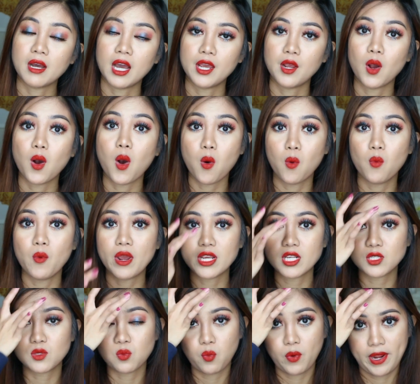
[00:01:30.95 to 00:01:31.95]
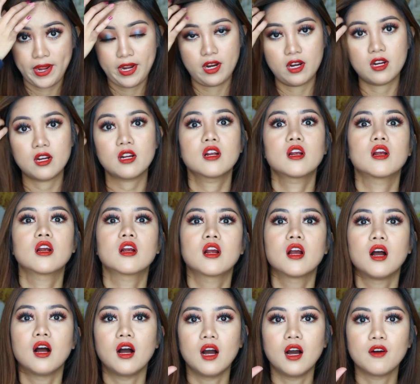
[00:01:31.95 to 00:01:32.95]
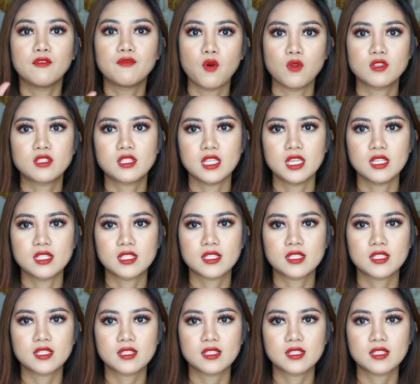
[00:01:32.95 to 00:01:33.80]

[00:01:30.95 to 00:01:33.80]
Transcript: I always wear falsies.